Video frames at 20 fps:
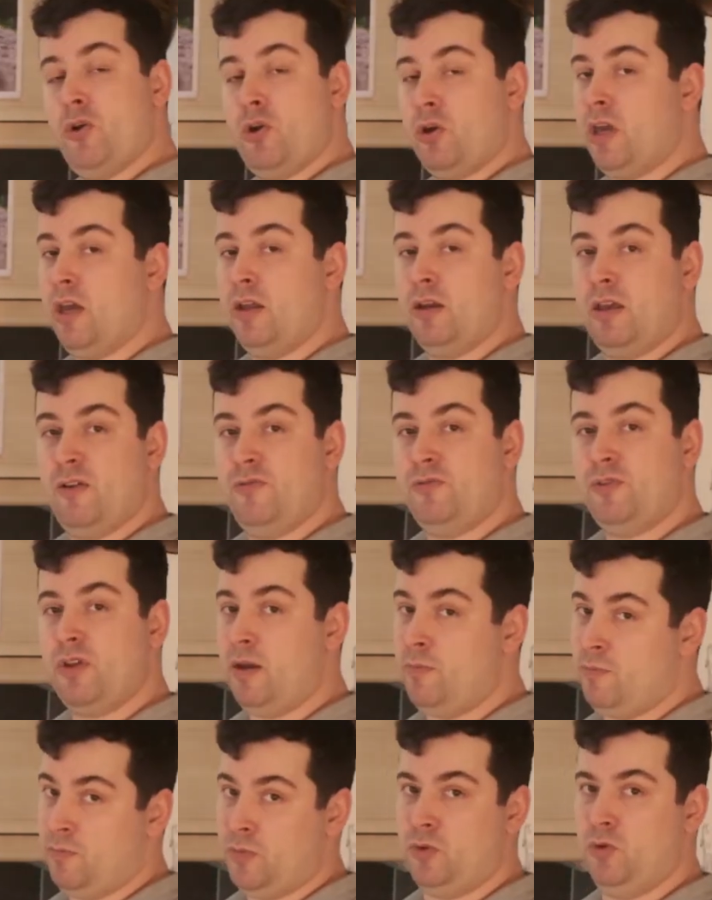you can give
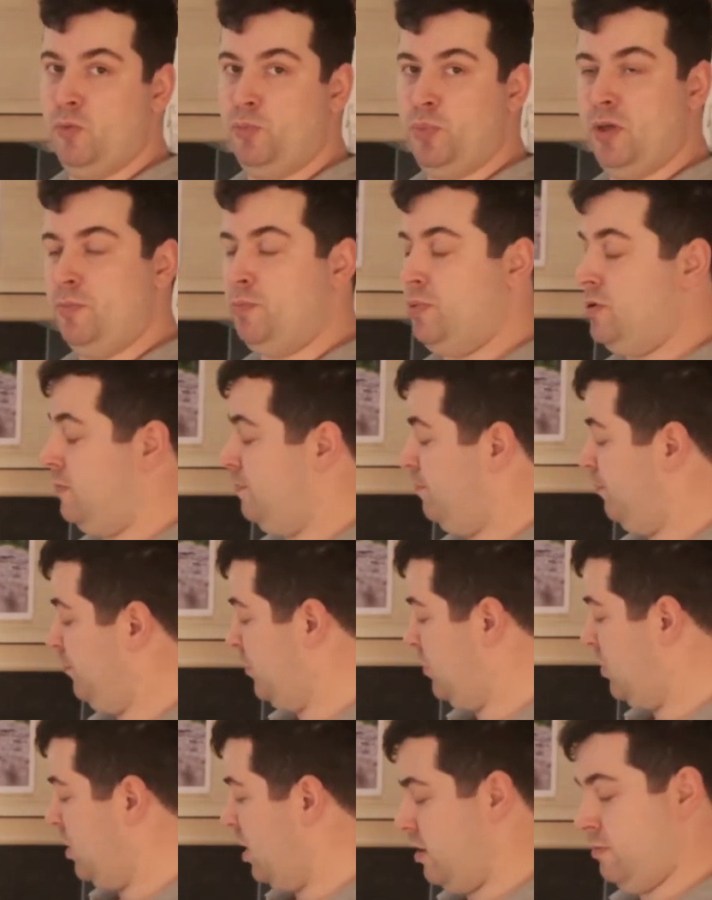them to people
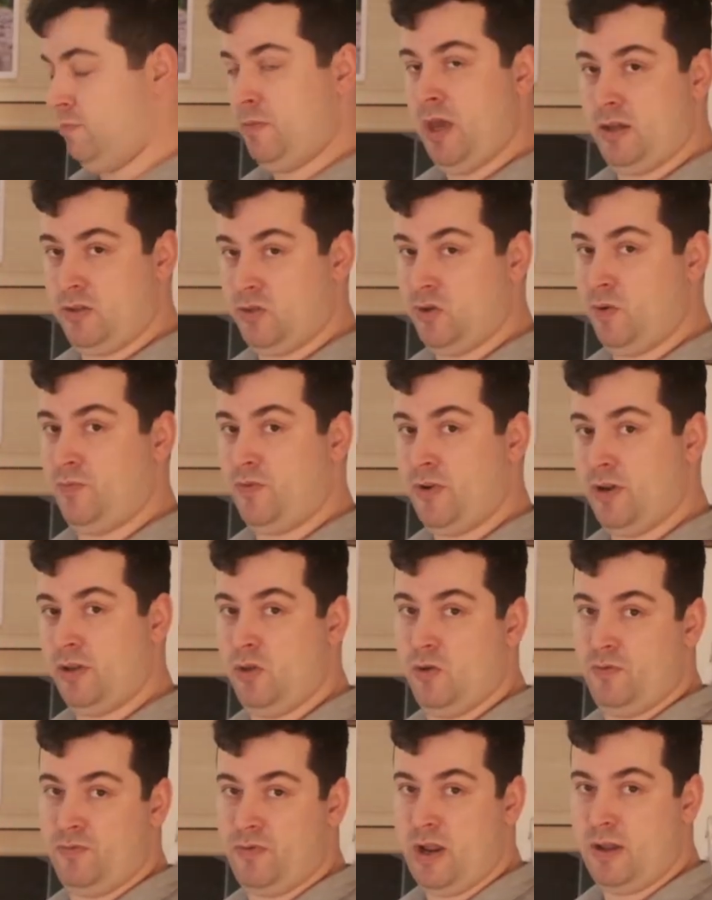and make some
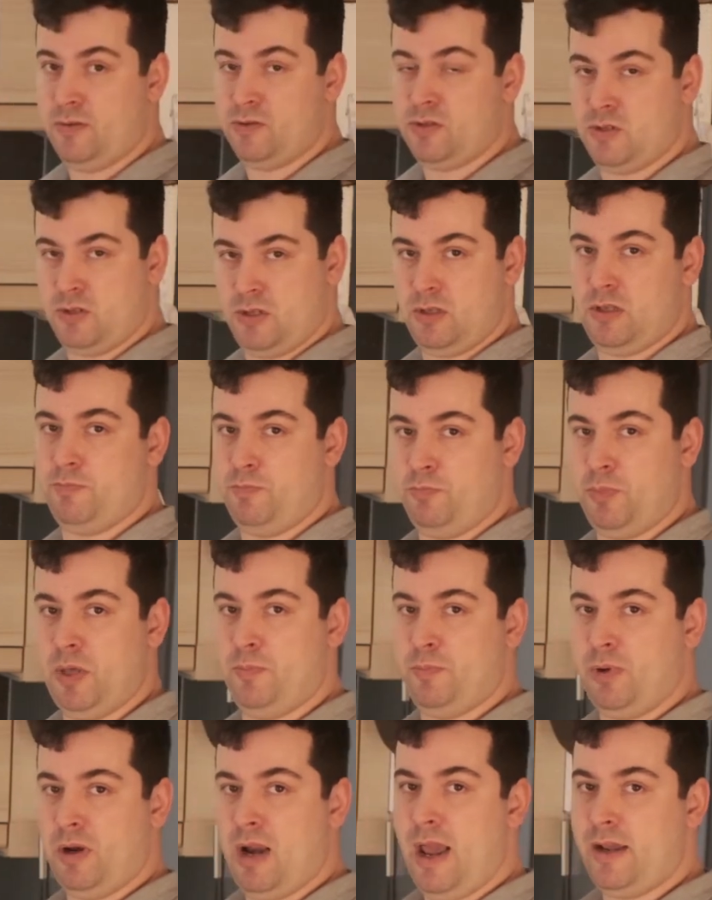new friends.
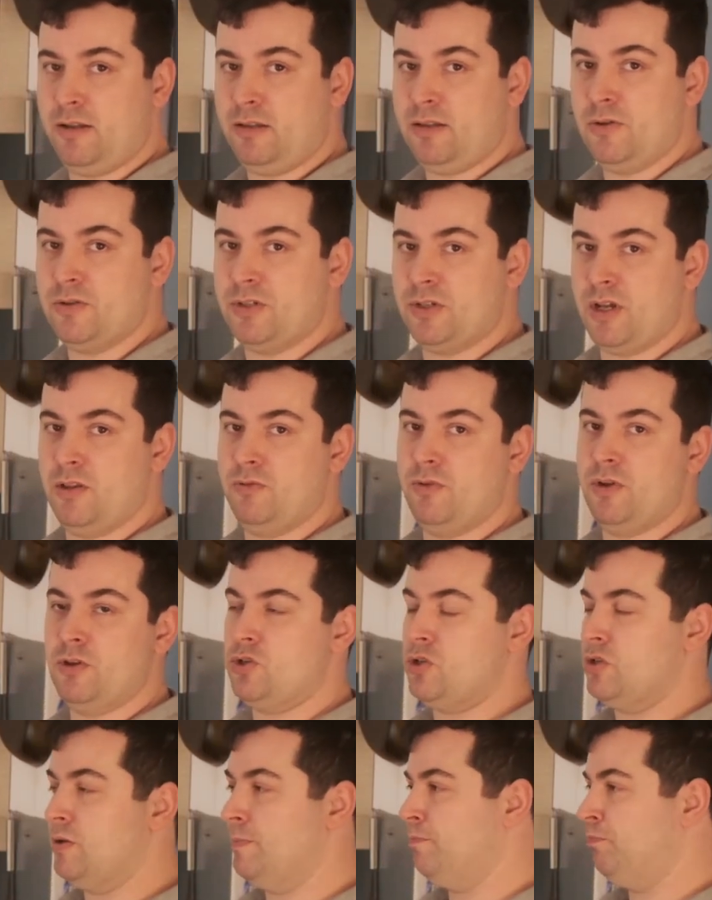People like those
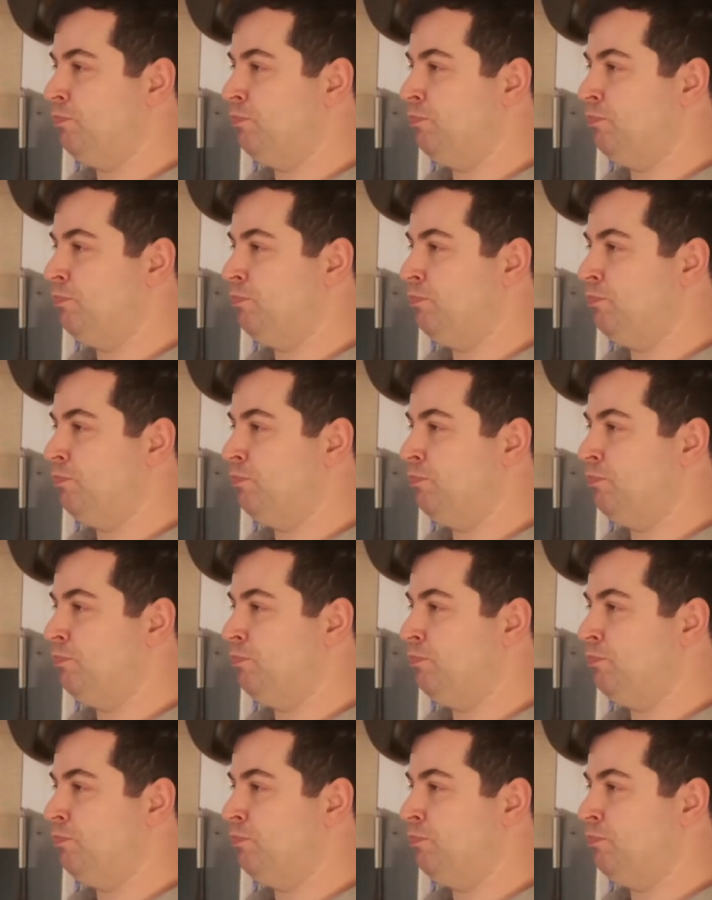sandwiches.